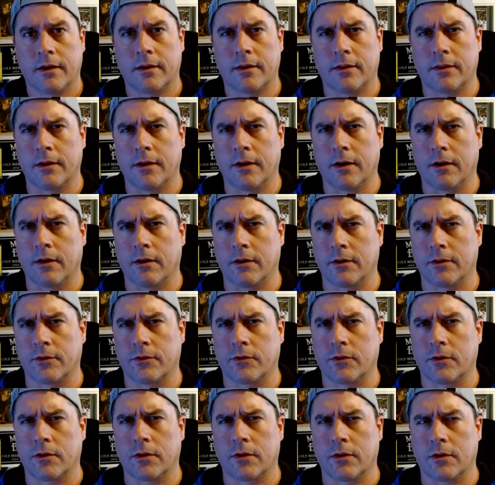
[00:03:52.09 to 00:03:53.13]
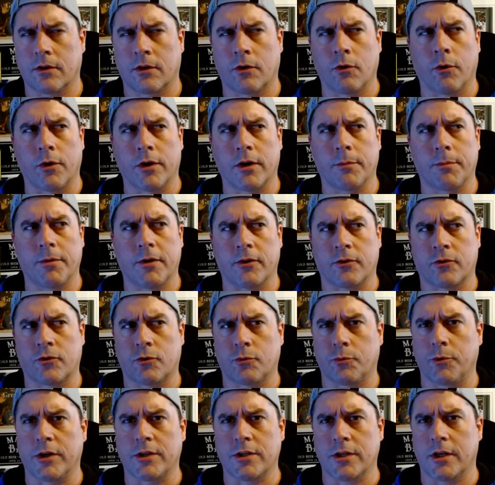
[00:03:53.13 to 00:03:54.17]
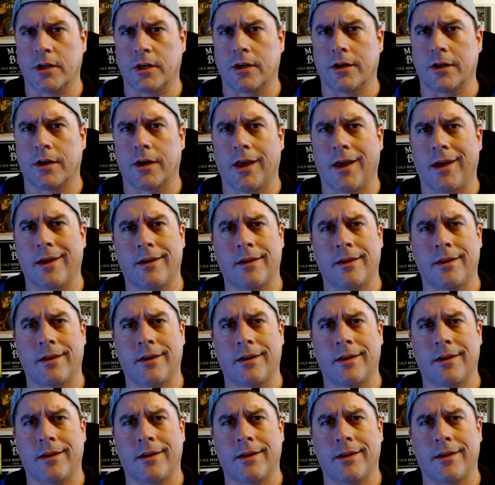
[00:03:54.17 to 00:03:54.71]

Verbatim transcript: there's going to be a switch in net.